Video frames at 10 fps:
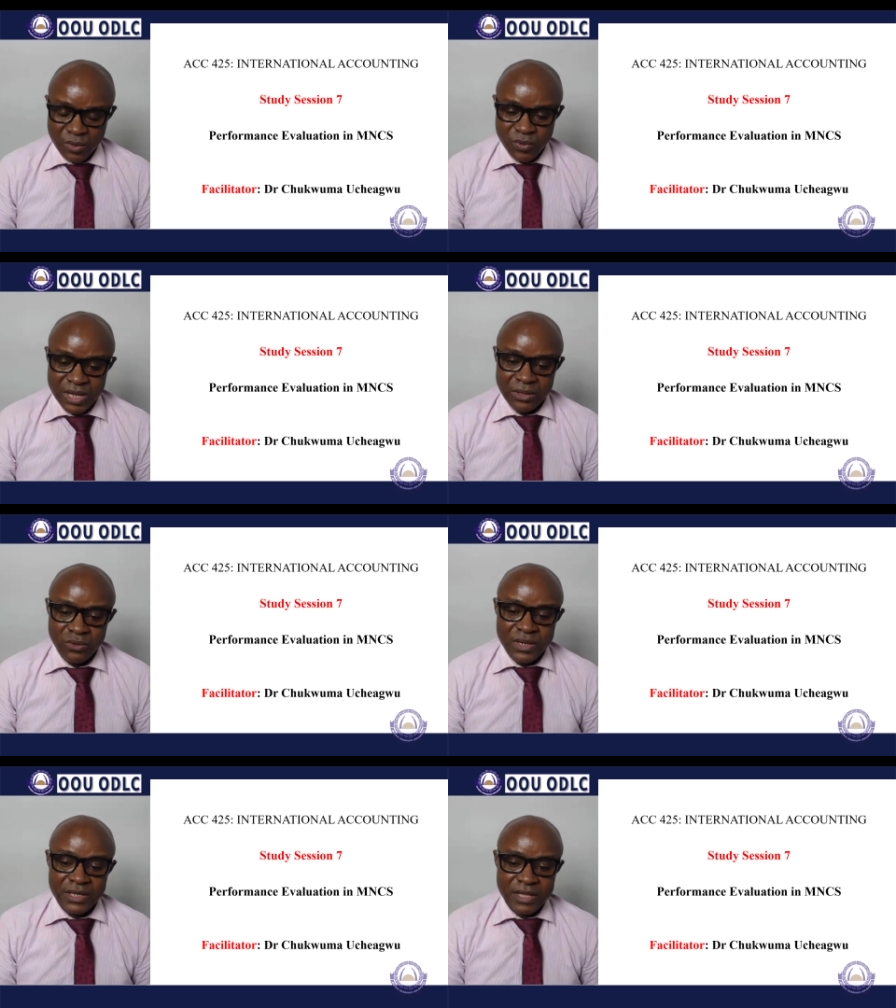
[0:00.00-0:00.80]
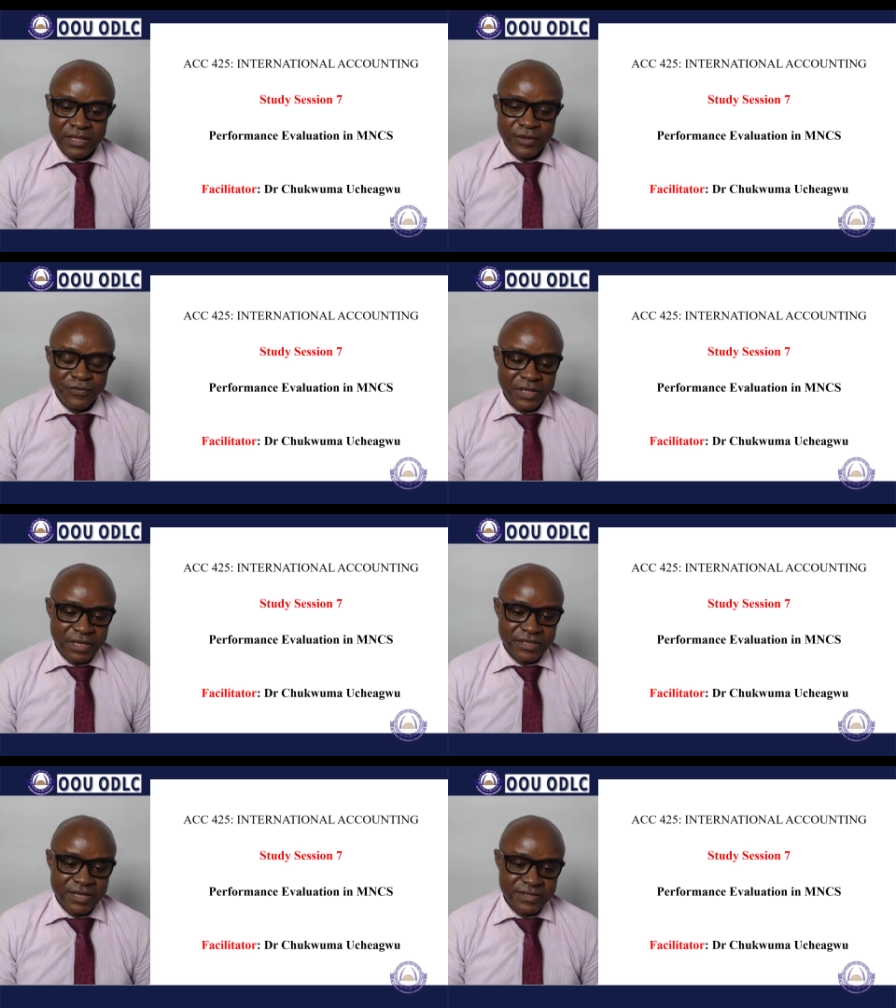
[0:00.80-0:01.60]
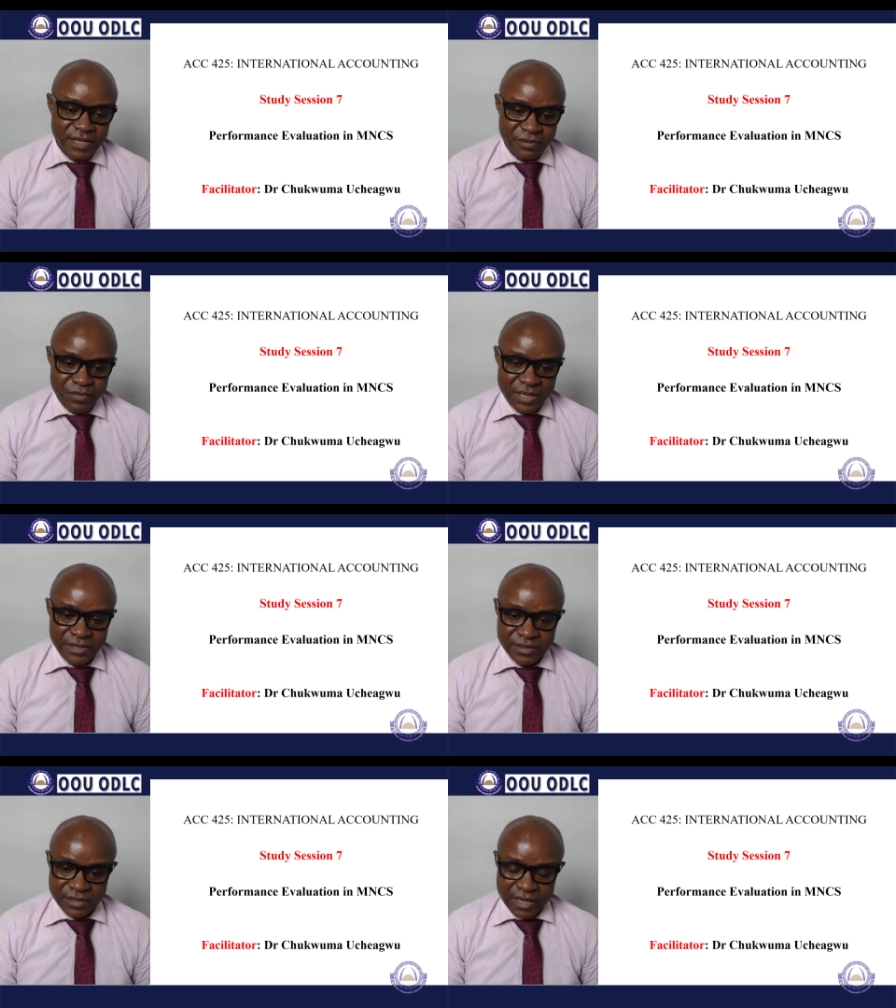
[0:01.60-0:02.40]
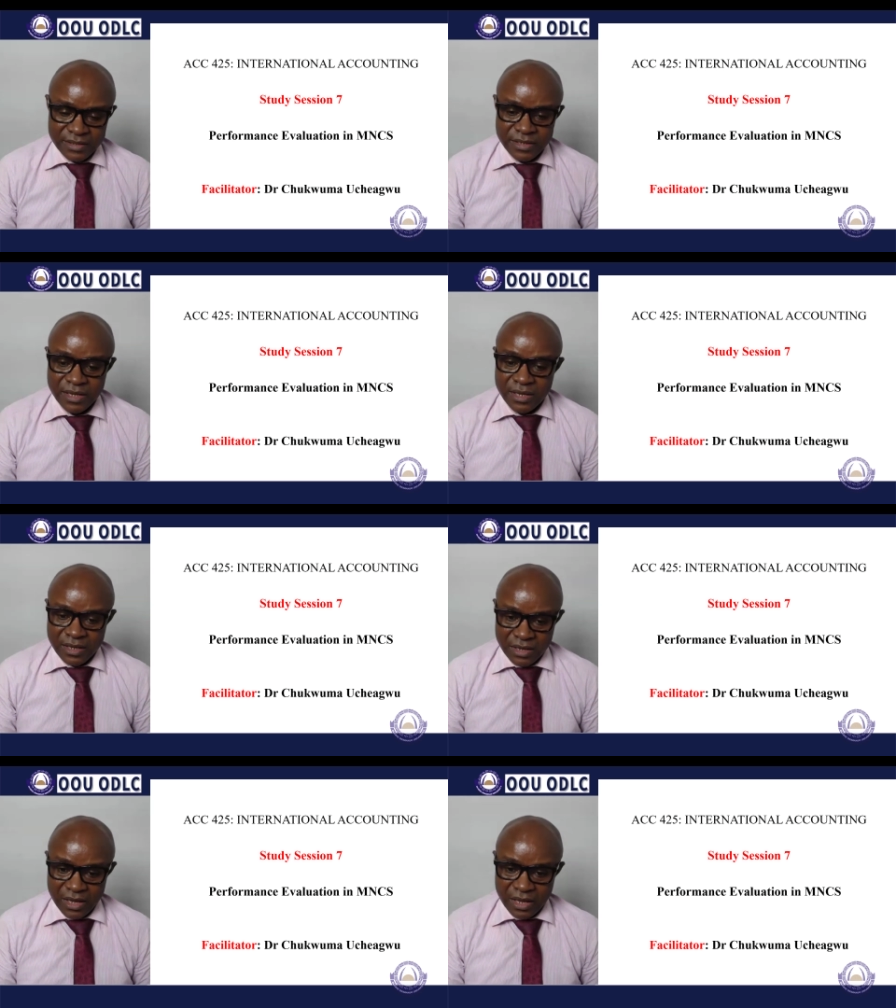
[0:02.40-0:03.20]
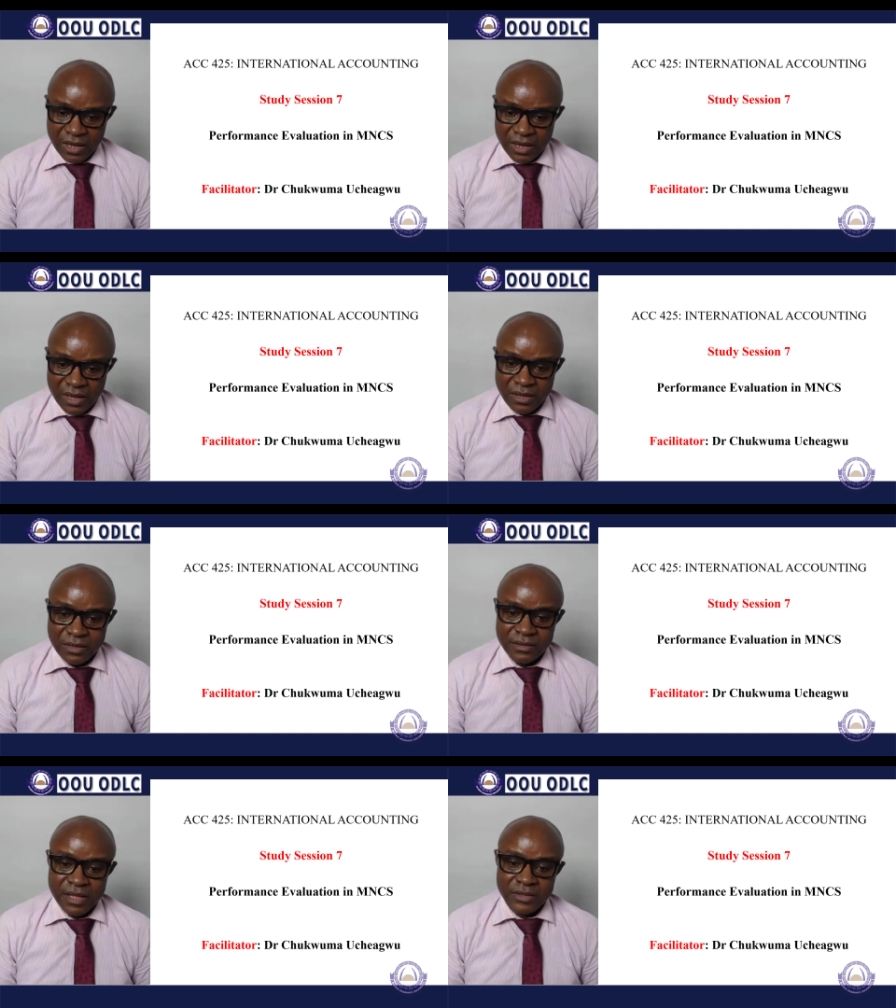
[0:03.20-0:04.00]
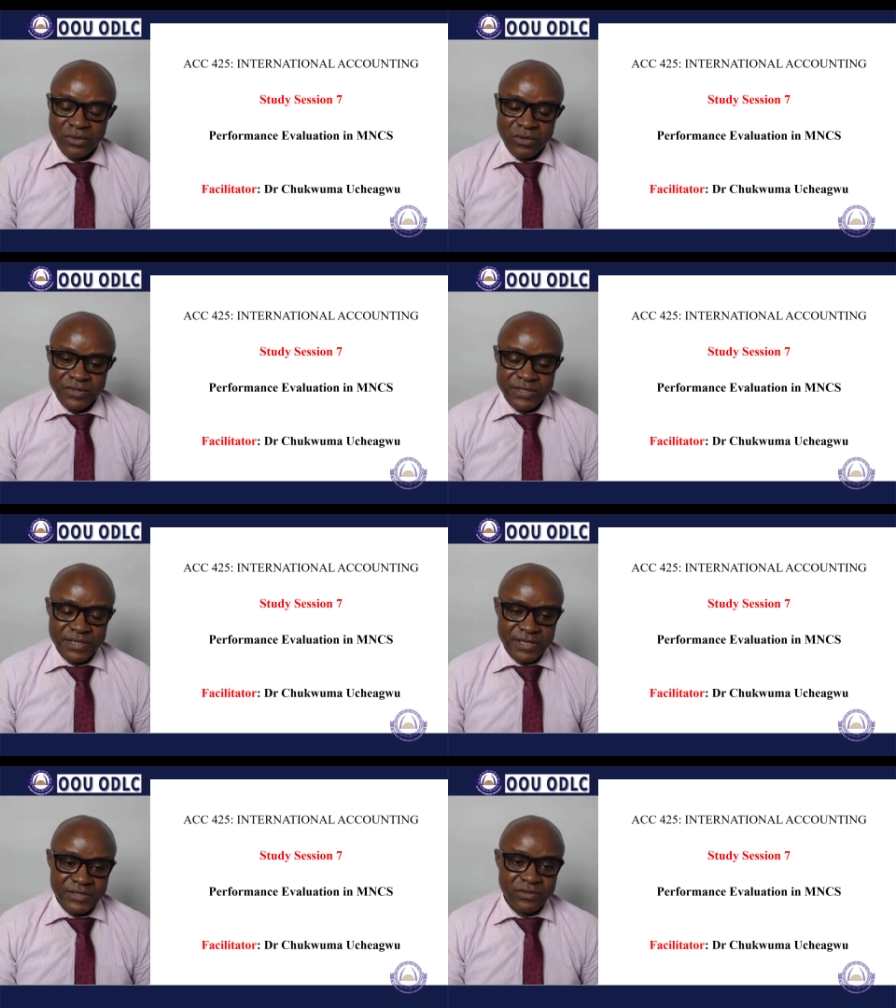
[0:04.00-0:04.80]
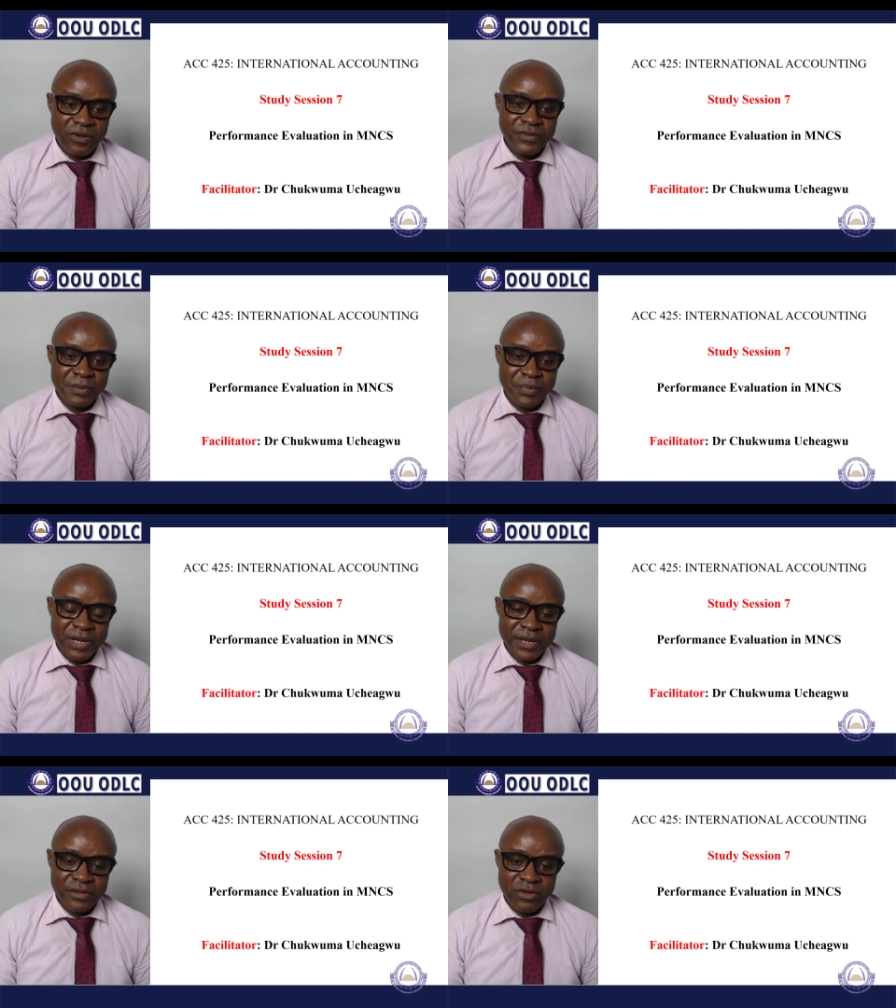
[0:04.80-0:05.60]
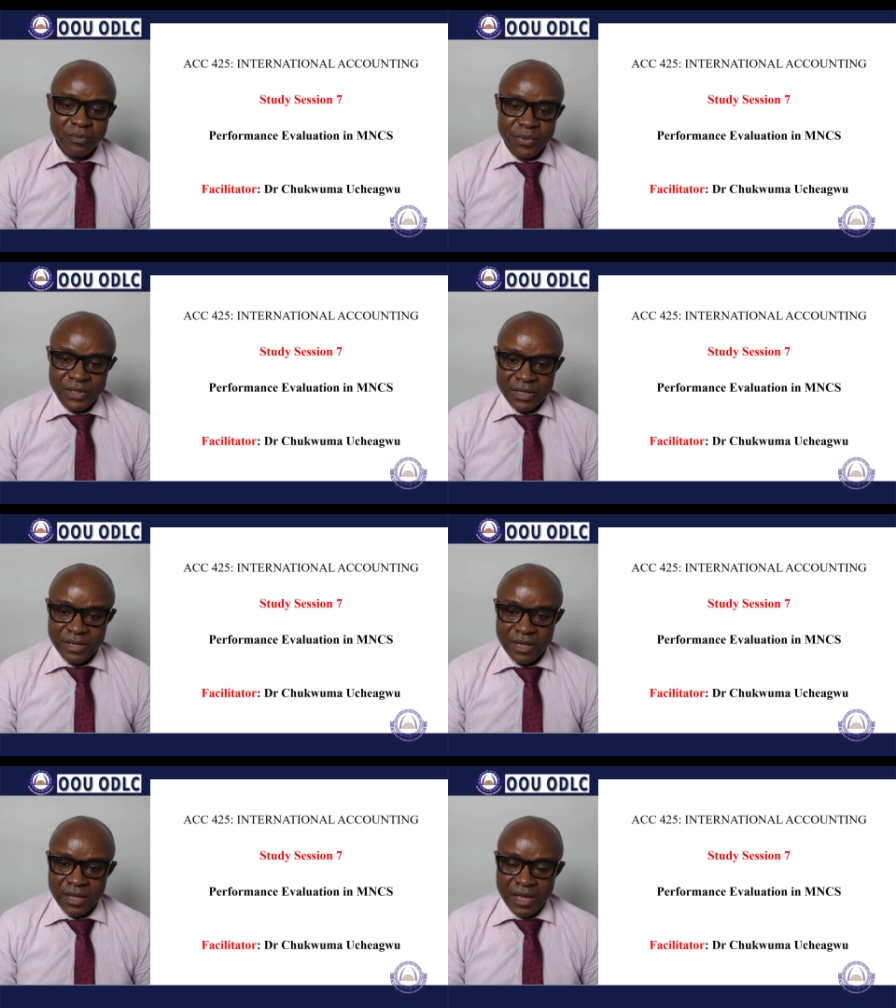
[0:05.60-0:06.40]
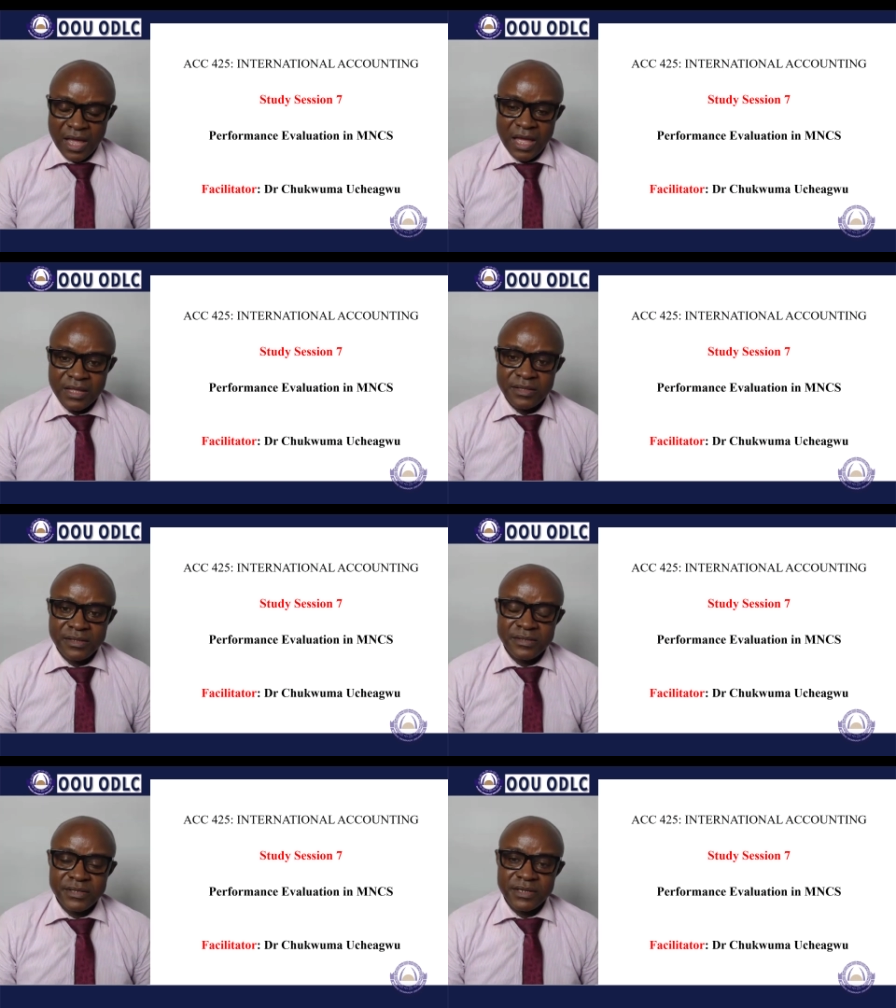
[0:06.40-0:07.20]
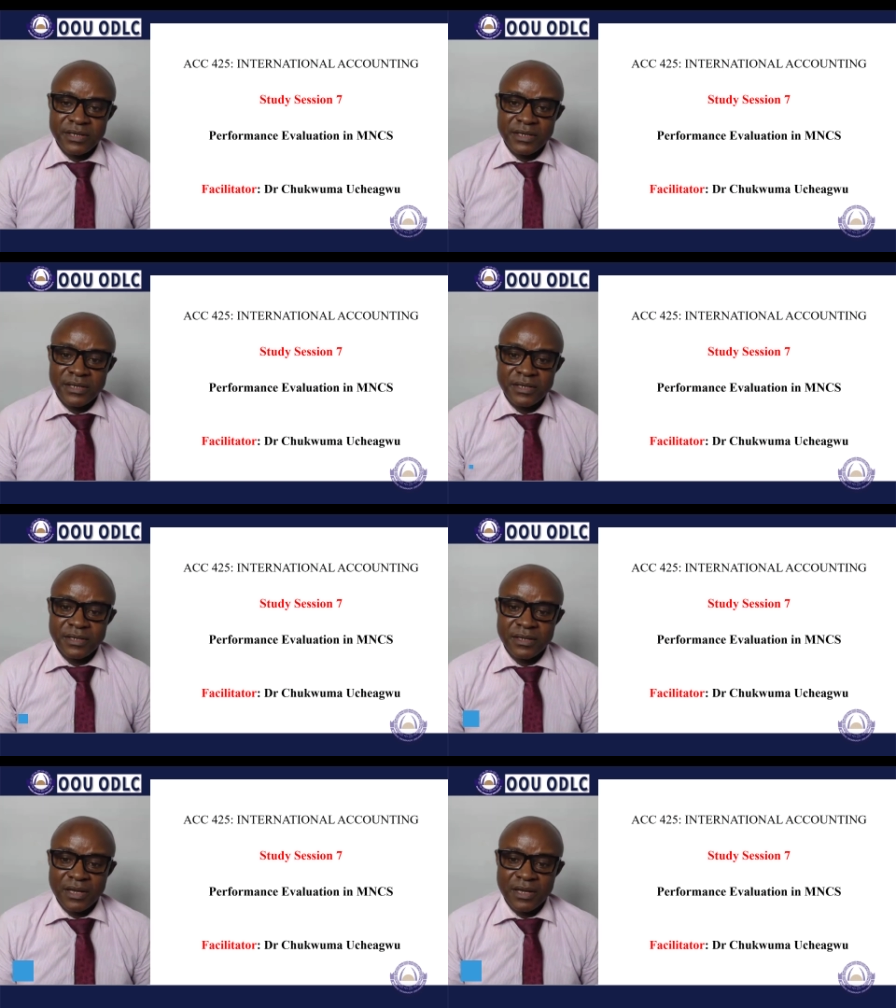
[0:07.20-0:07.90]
we are looking at a financial statement that consists of the parent company and the